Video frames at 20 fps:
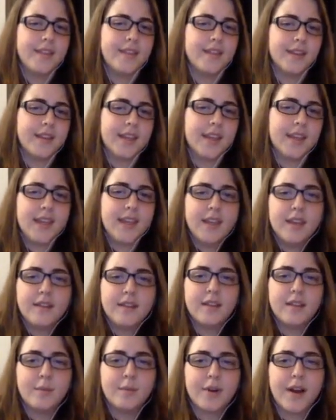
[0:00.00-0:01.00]
The key
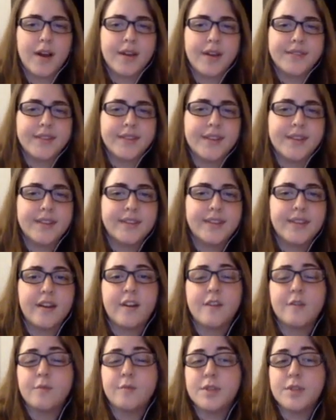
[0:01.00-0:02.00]
to the process
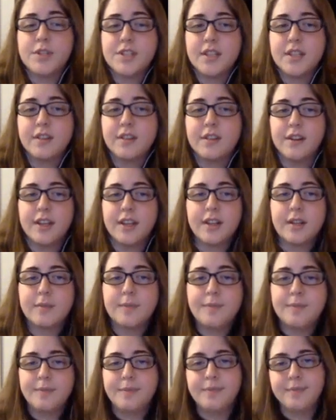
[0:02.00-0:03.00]
of machine
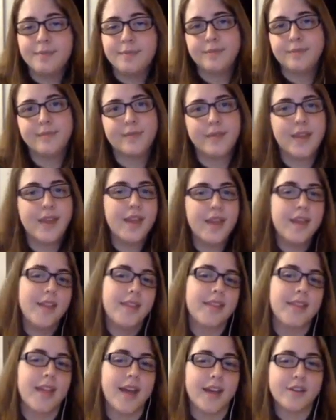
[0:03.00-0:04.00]
learning,
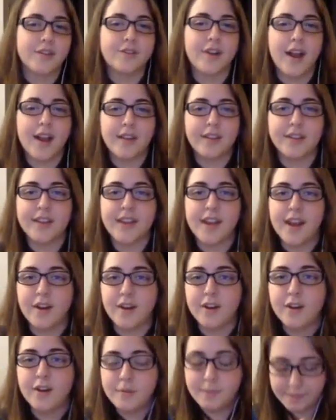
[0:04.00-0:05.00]
that trial and
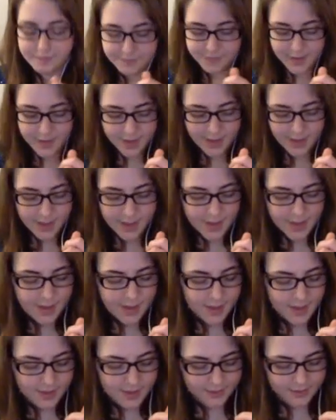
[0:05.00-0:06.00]
error,
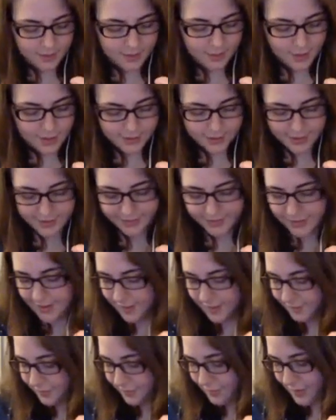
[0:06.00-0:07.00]
is, I lost a
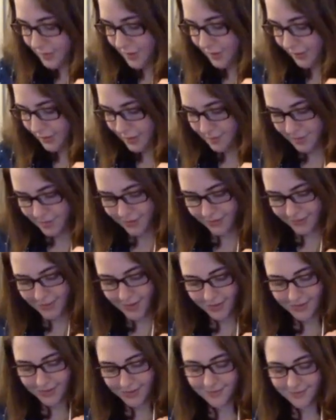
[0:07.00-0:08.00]
headphone here, give me a
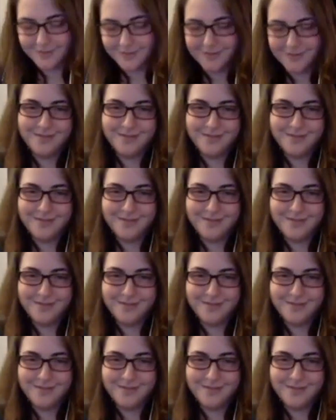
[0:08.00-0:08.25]
second.